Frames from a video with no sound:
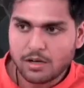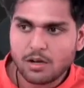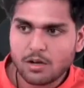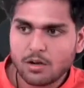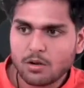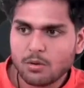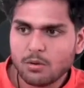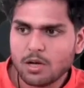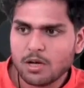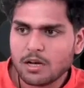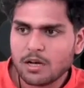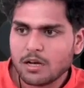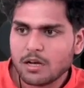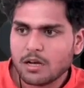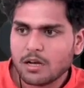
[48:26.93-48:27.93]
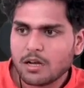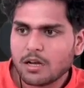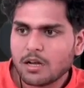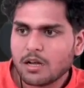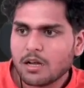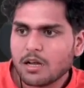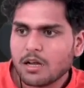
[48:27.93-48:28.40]
Cool.
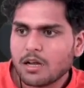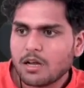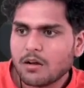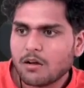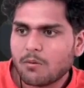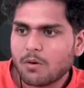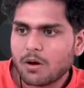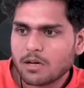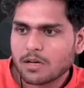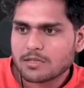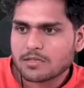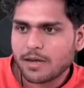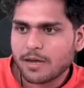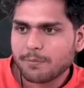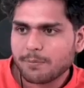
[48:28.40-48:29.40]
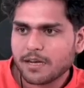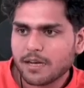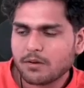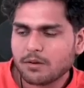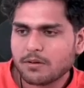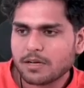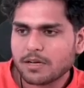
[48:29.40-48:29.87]
What is happening
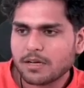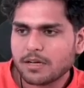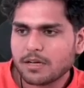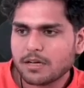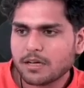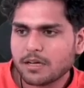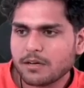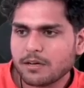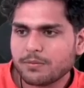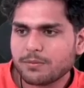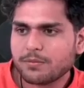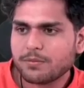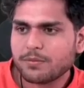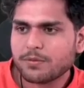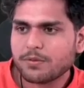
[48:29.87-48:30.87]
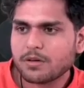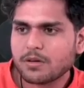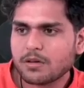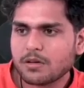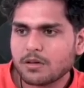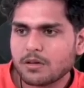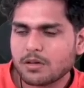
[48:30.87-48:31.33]
over here? If
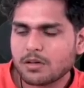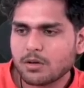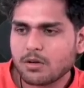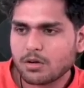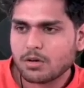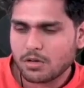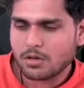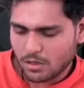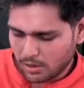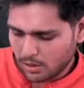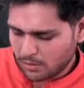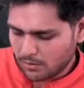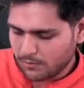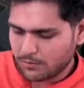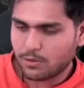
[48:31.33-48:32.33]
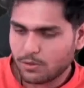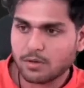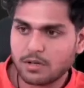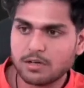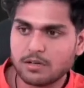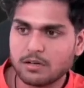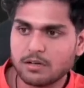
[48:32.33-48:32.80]
not of
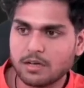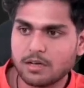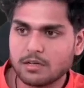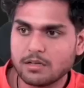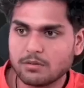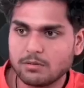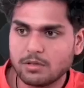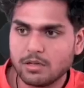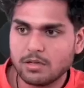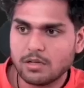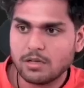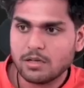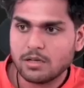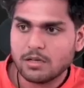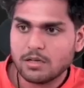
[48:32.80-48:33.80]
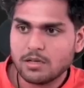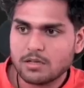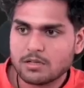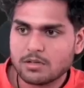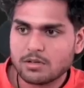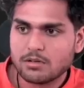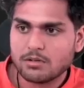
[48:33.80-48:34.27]
token. Okay, cool.
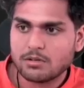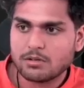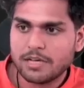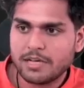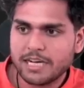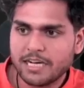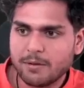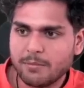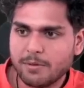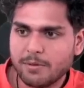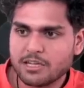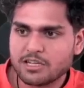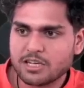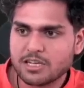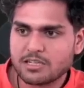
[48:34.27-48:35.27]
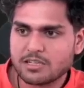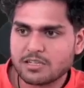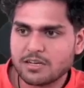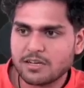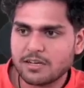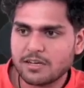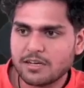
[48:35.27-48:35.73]
So let me just,
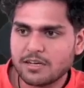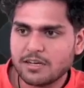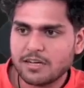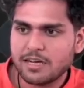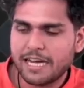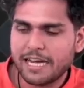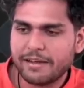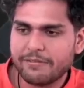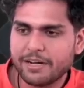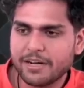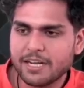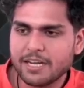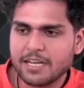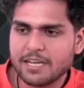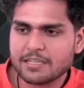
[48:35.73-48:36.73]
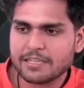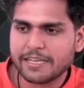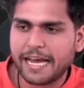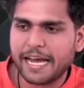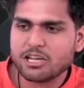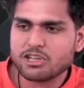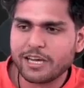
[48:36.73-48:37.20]
I have written this
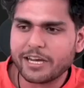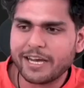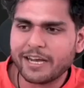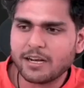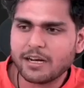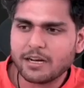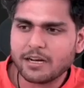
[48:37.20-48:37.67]
catch error,